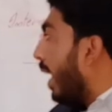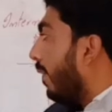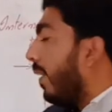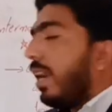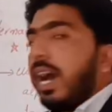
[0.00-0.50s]

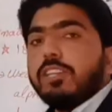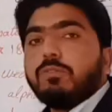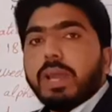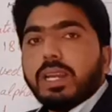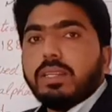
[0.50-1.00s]
another
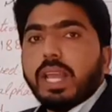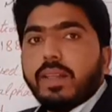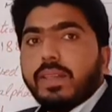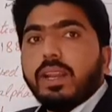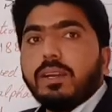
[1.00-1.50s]
aspect,
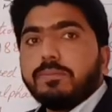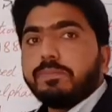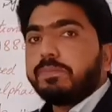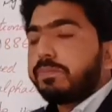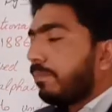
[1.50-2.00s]
another